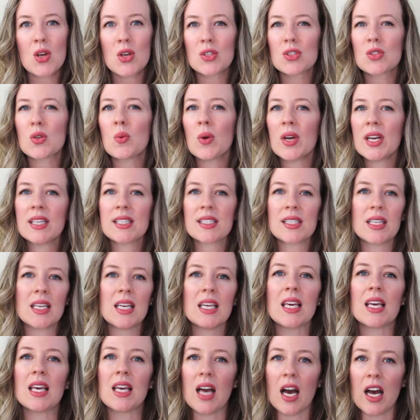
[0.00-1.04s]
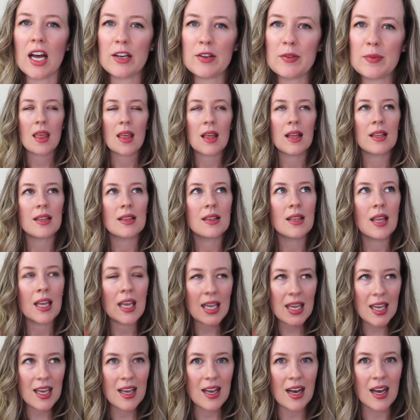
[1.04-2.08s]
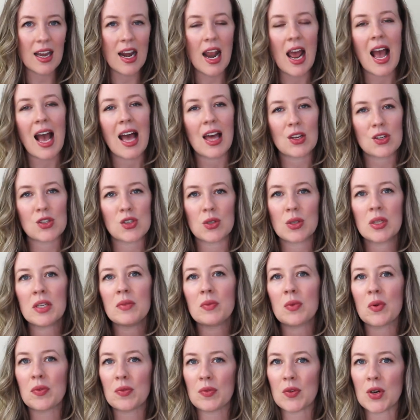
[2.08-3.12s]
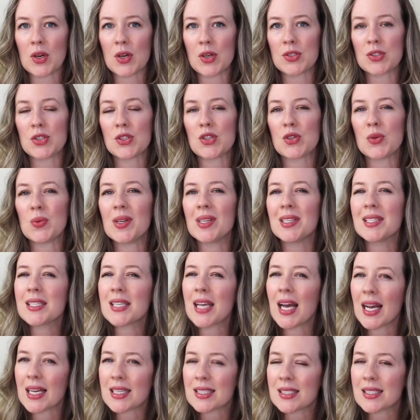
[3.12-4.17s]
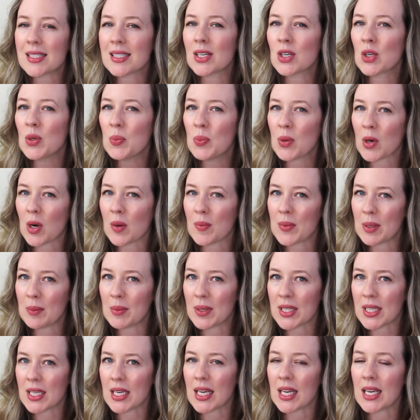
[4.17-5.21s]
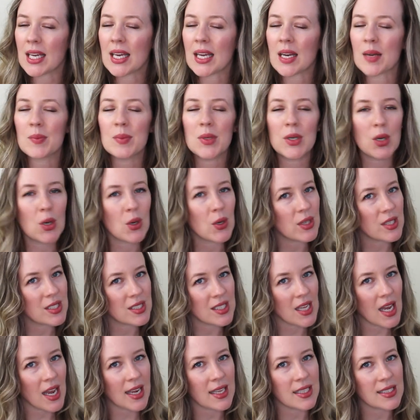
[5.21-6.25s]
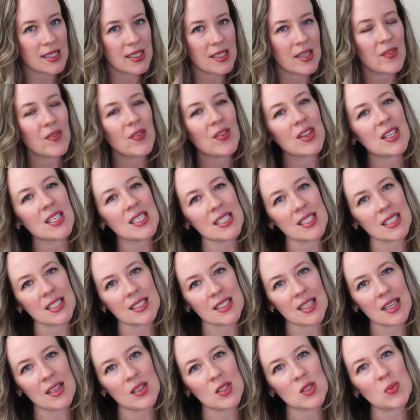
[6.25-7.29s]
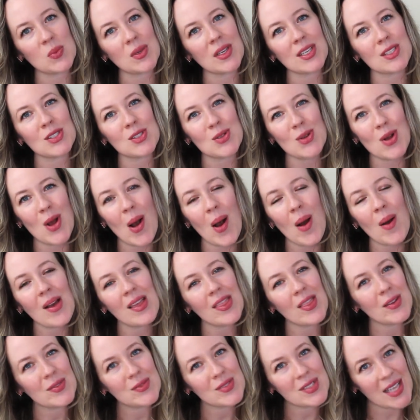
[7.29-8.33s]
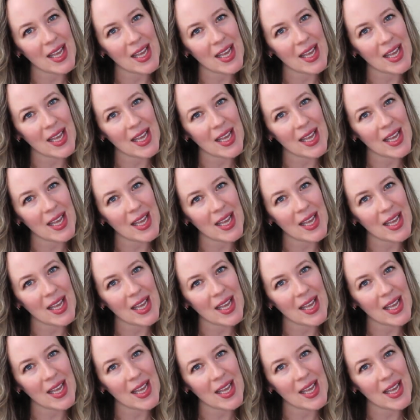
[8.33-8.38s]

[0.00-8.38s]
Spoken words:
So what is leaky gut? Leaky gut actually refers to intestinal permeability, and I'm gonna go to the science for the details on this because you know how I love